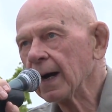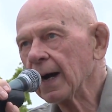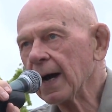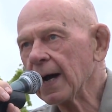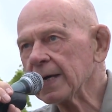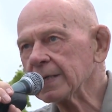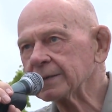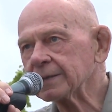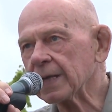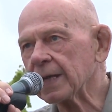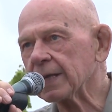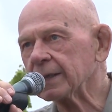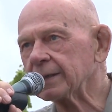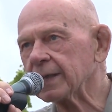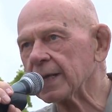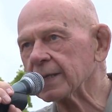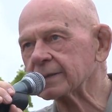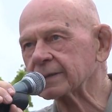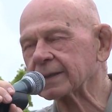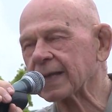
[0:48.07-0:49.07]
I said,
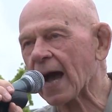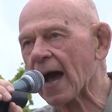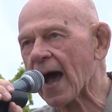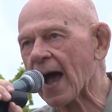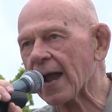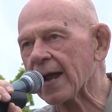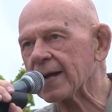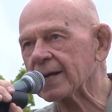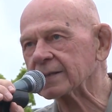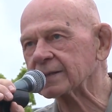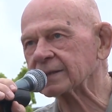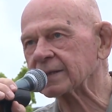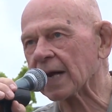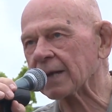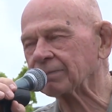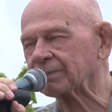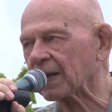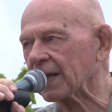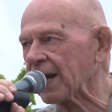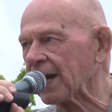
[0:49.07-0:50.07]
this guy is
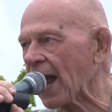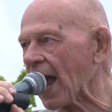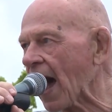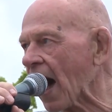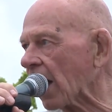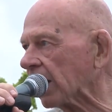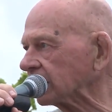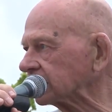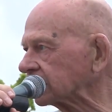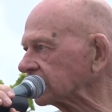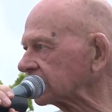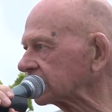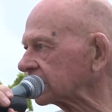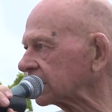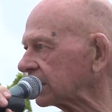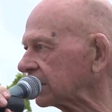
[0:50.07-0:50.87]
something else.